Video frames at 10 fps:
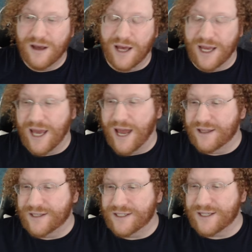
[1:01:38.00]

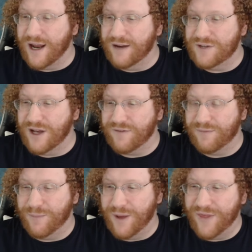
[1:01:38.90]
Again, this is kind of
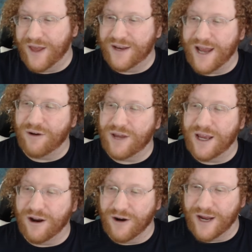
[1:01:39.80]
tough. And then down
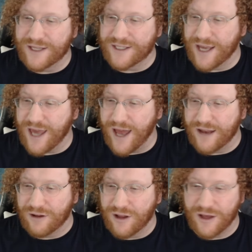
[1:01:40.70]
here is,
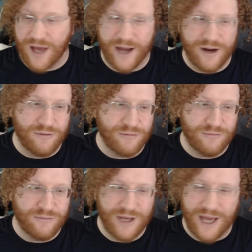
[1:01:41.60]
again, look, I don't
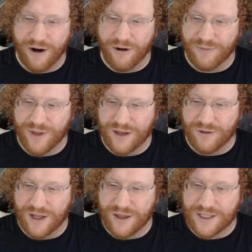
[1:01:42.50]
care that
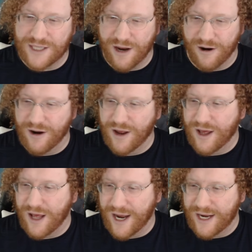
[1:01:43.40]
you did this here.
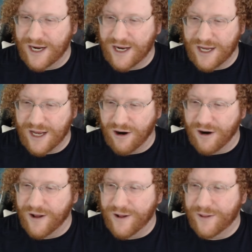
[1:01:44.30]
I need it
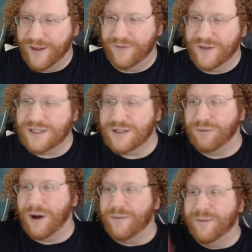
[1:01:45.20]
here. Like, this is a
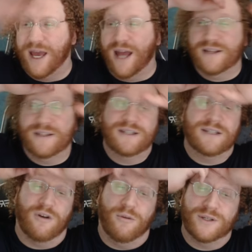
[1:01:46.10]
problem, again, is this
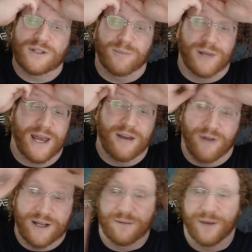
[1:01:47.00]
is almost a blank
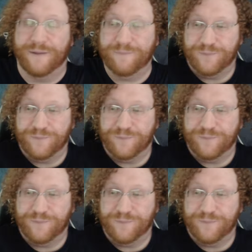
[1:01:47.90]
resume.